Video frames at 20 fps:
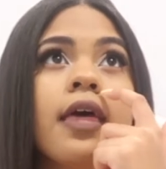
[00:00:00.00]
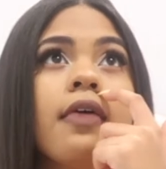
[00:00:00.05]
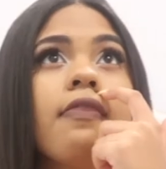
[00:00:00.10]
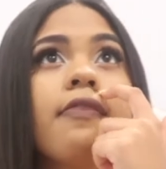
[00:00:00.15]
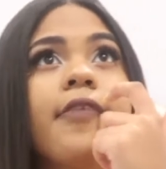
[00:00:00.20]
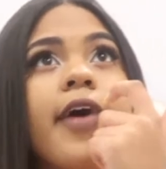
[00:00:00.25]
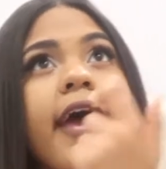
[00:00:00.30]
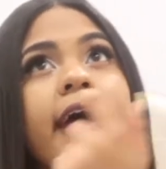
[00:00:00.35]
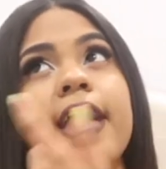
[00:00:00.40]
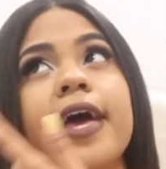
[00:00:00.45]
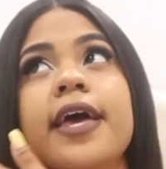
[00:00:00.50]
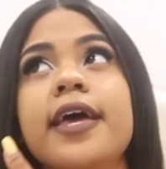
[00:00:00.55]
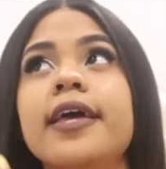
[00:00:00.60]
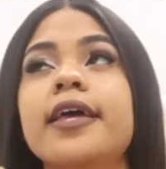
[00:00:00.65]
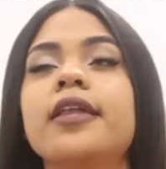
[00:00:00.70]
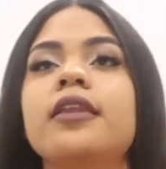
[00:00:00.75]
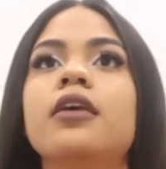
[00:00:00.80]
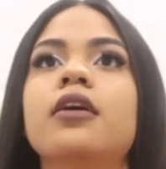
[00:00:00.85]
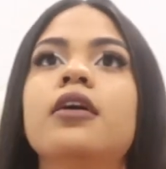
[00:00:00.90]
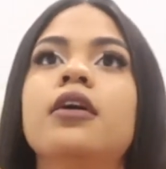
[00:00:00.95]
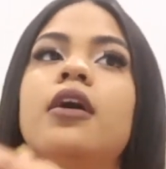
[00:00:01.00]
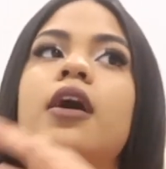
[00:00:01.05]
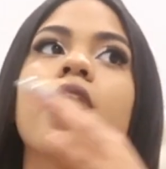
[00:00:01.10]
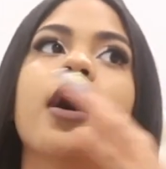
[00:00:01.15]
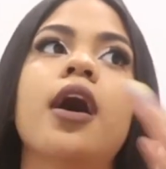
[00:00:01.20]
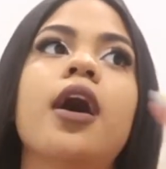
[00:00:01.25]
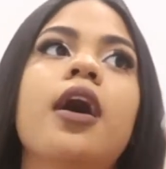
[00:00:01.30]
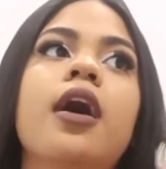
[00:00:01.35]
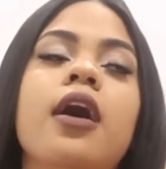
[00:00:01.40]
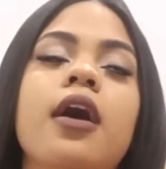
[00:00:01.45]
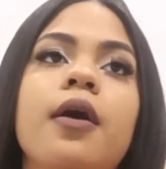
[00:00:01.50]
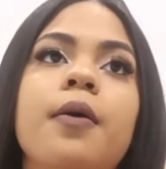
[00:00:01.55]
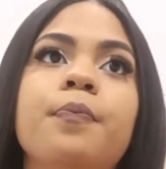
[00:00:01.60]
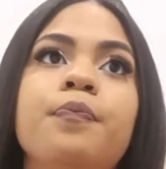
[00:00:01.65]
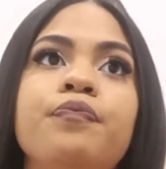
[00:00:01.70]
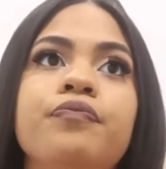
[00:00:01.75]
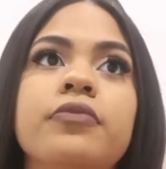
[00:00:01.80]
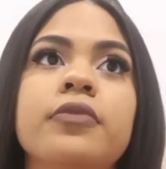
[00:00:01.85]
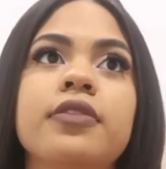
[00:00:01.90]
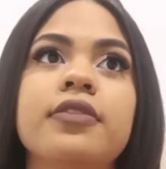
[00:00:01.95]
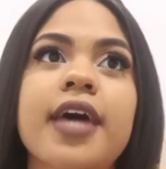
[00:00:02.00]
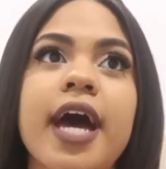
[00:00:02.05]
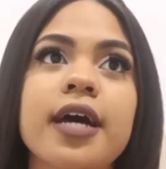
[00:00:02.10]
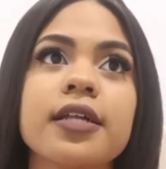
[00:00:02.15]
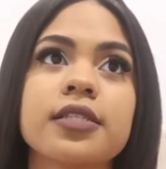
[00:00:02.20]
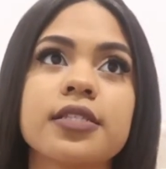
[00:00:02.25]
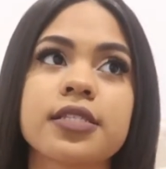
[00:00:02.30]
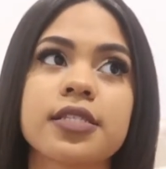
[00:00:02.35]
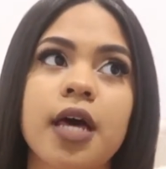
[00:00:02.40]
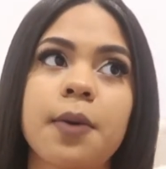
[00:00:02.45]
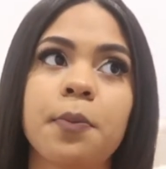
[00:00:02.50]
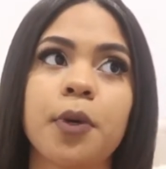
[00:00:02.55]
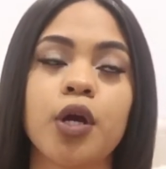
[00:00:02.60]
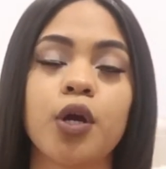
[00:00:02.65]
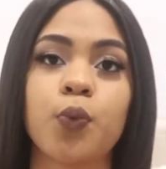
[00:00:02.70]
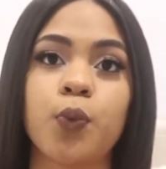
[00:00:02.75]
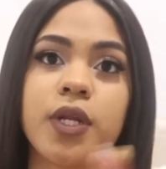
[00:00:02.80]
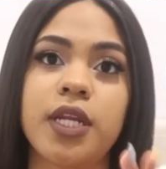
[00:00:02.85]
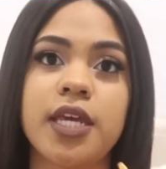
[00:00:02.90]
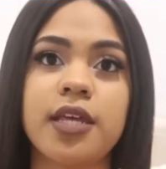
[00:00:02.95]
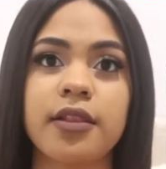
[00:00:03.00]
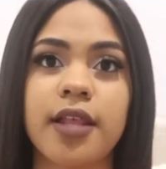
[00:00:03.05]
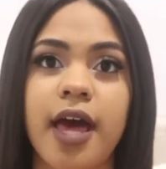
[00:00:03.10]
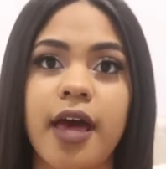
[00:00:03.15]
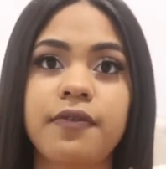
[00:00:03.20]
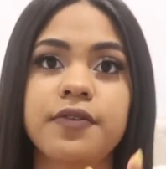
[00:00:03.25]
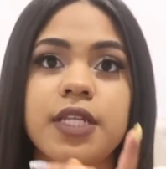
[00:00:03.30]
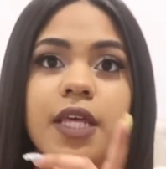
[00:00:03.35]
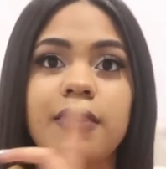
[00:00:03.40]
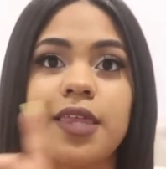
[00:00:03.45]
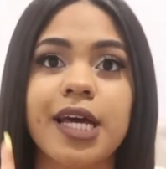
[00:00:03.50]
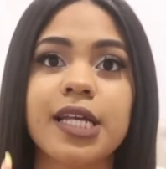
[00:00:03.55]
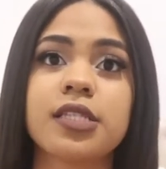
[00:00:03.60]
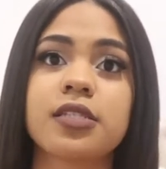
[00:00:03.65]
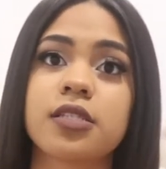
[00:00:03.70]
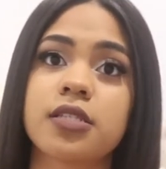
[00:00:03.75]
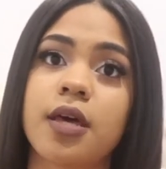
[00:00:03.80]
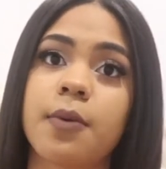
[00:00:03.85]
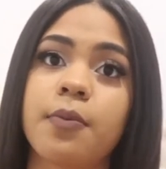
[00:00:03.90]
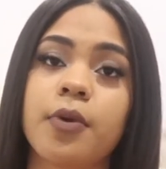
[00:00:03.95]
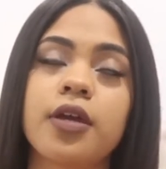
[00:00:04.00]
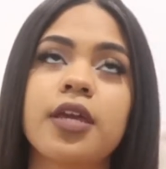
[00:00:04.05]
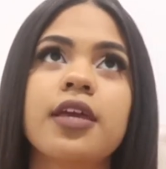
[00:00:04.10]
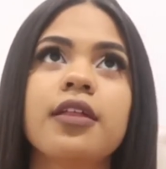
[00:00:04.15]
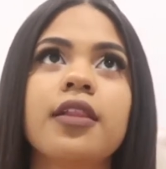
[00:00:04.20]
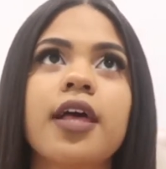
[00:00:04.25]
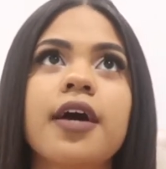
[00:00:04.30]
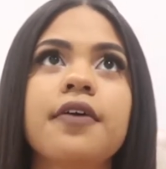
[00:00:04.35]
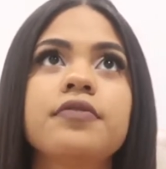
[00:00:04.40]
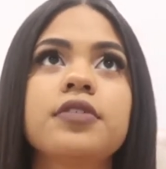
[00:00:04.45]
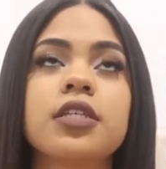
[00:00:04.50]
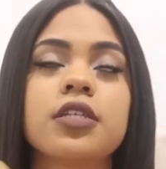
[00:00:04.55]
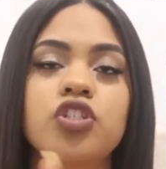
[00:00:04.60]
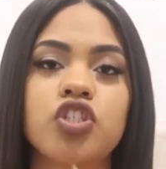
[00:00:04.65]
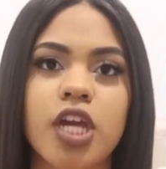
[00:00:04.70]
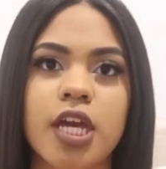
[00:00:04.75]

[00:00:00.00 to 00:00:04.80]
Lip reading: Then that summer when he left, he left